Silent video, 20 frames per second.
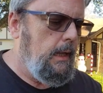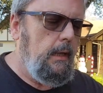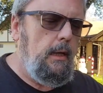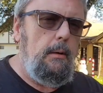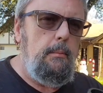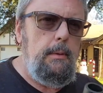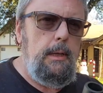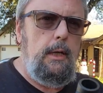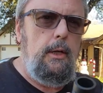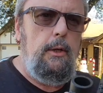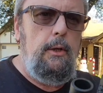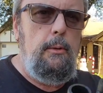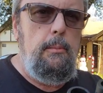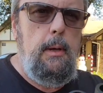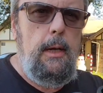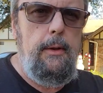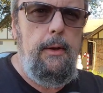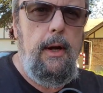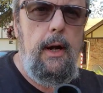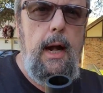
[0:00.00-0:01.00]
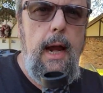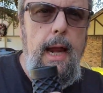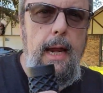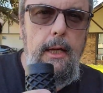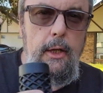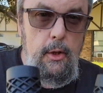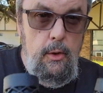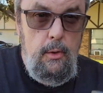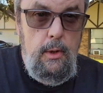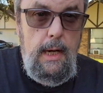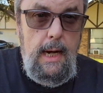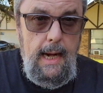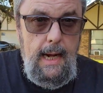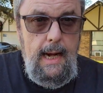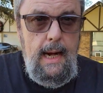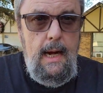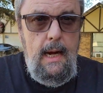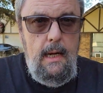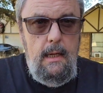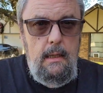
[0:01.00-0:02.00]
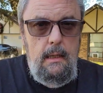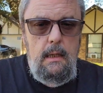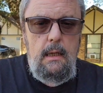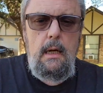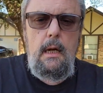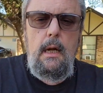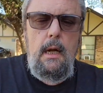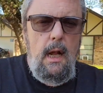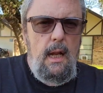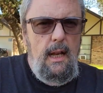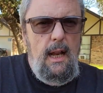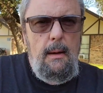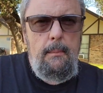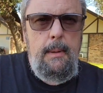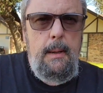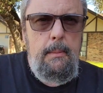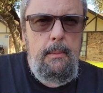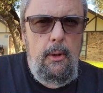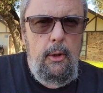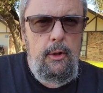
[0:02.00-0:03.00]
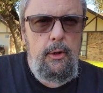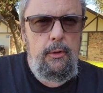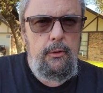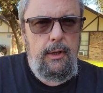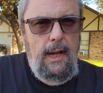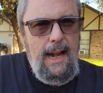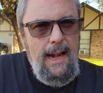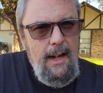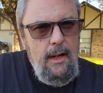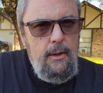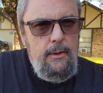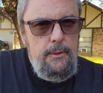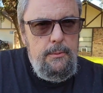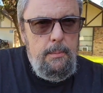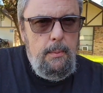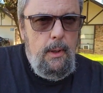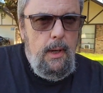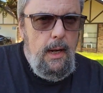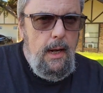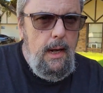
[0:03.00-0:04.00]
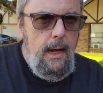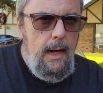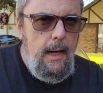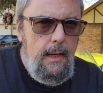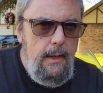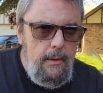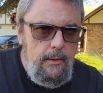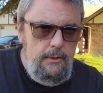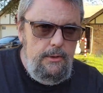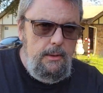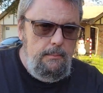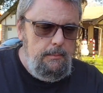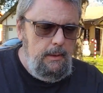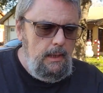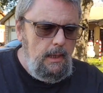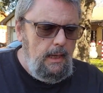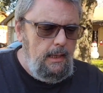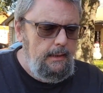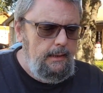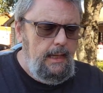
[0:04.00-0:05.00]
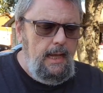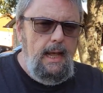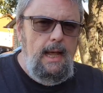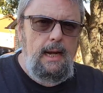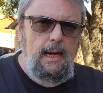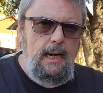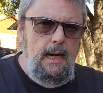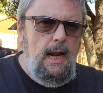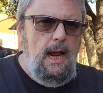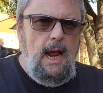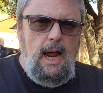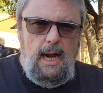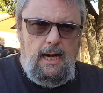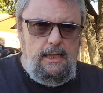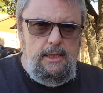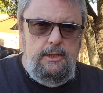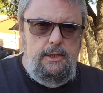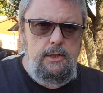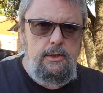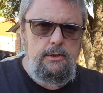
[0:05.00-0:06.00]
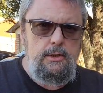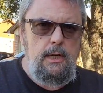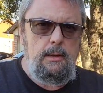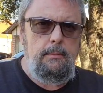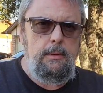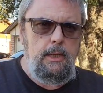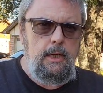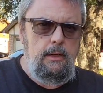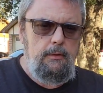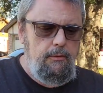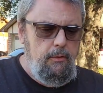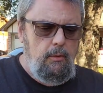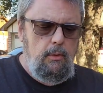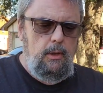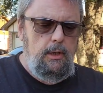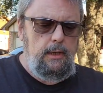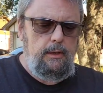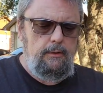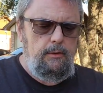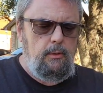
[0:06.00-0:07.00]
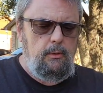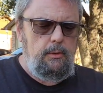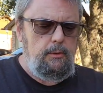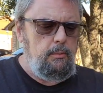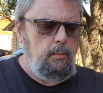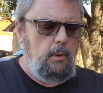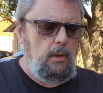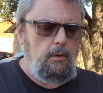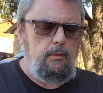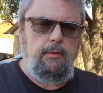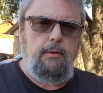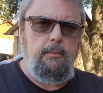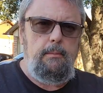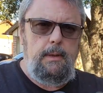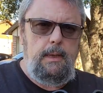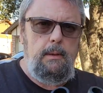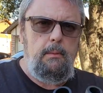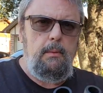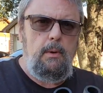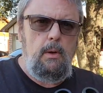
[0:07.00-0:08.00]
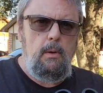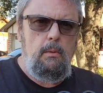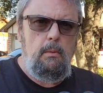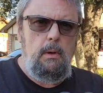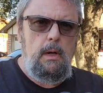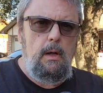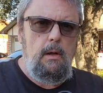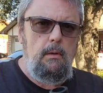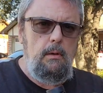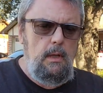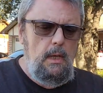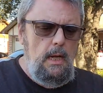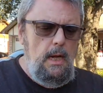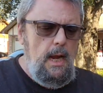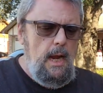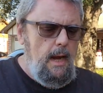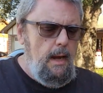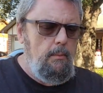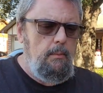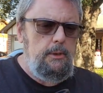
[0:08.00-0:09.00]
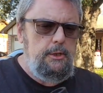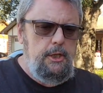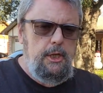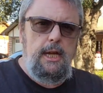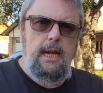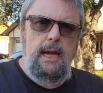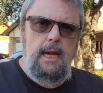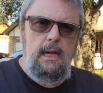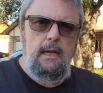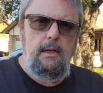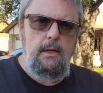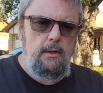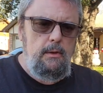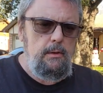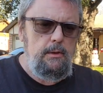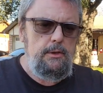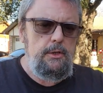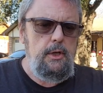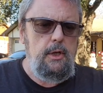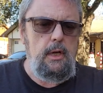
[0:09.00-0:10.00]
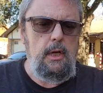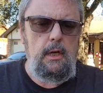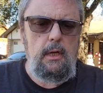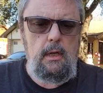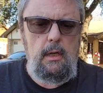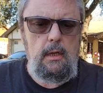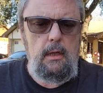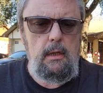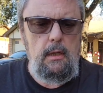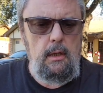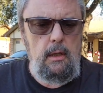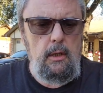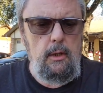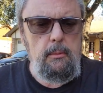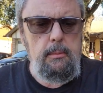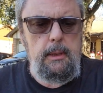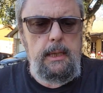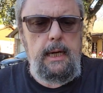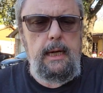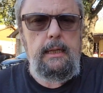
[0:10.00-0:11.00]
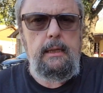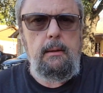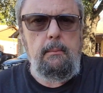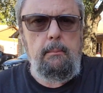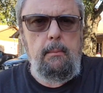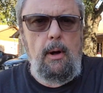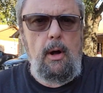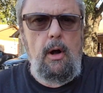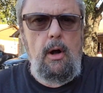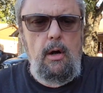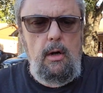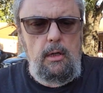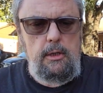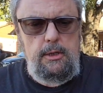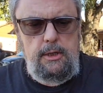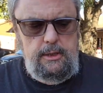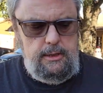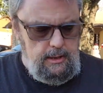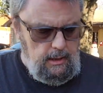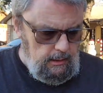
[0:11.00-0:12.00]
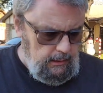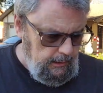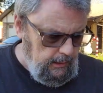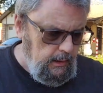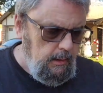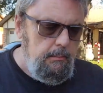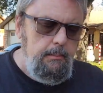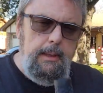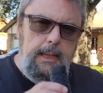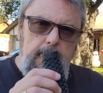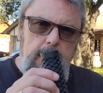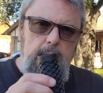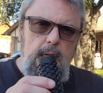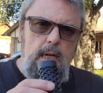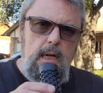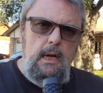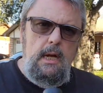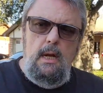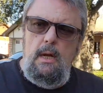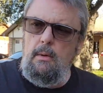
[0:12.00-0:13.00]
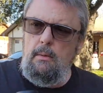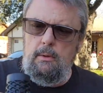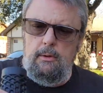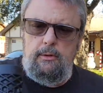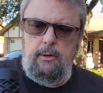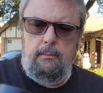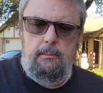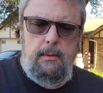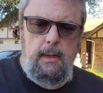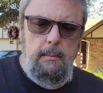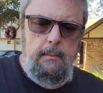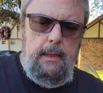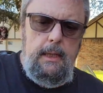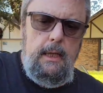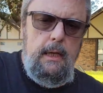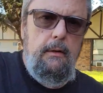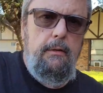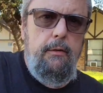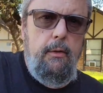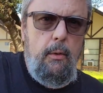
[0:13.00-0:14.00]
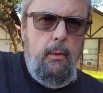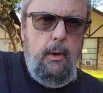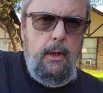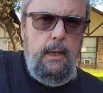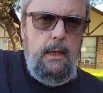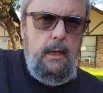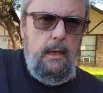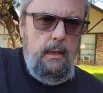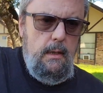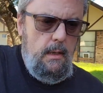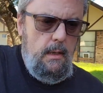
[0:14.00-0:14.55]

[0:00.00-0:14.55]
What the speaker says: little bit of lube on there. And you can, a lot of people will use hairspray or something like that. I just use WD-40. It's always worked for me real well. And what you can do is you can lubricate the bar just a little bit with some WD-40